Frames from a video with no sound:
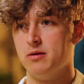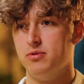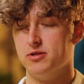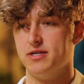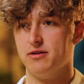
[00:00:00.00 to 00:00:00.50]

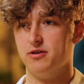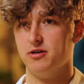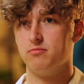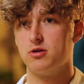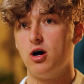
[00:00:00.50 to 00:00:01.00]
putting
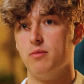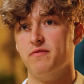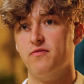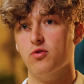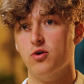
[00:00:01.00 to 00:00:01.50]
the cart
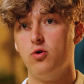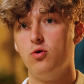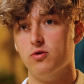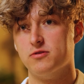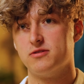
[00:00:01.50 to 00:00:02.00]
before the
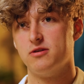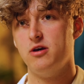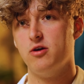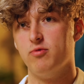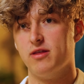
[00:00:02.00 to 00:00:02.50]
horse.
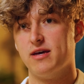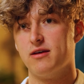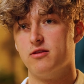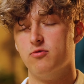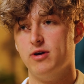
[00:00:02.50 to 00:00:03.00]
We
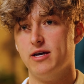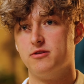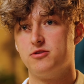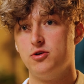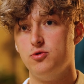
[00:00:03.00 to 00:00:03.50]
think that we're
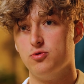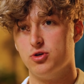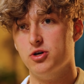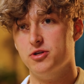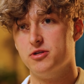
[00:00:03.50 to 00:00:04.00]
too
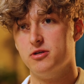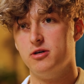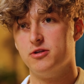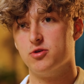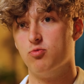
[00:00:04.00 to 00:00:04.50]
good
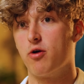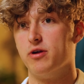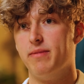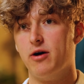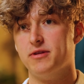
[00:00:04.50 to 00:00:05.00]
to worry
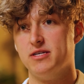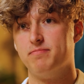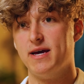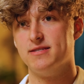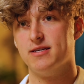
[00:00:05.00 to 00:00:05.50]
about these
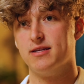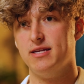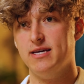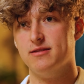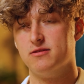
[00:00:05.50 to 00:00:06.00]
basic
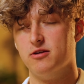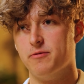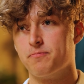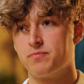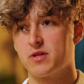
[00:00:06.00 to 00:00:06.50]
needs that
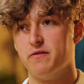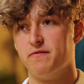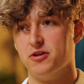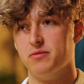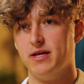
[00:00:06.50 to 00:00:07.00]
are
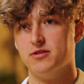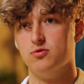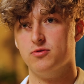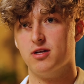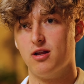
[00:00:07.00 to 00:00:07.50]

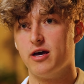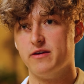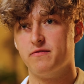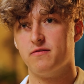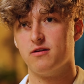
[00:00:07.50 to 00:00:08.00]
fundamental to
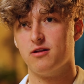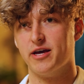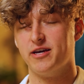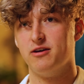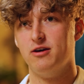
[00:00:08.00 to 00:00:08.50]
life,
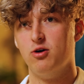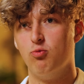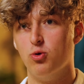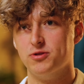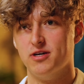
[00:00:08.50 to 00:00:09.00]
like
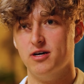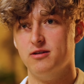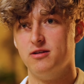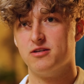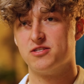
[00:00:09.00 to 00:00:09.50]
water,
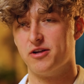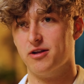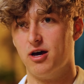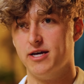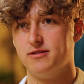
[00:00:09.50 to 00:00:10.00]

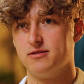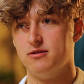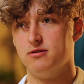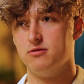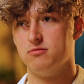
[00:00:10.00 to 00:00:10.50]
sunlight,
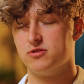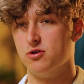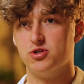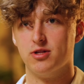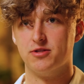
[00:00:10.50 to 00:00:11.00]

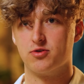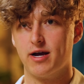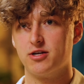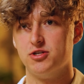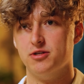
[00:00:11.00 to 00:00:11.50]
social
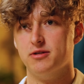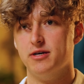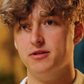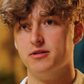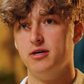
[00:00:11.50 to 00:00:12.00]
interaction.
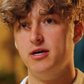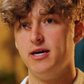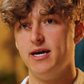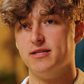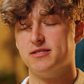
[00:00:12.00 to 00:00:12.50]
And
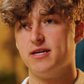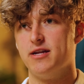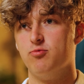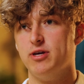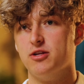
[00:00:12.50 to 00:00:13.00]

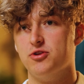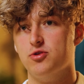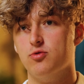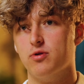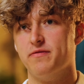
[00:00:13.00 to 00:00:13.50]
instead we can
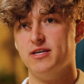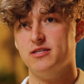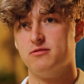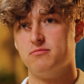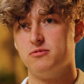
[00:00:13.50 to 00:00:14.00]
do all of
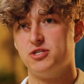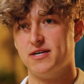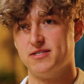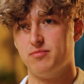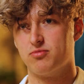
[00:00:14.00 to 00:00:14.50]
these
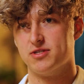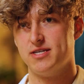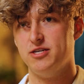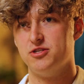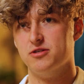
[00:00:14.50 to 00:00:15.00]
jazzy
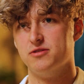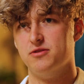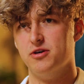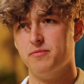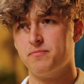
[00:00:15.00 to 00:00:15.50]
procedures
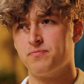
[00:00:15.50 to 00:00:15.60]
that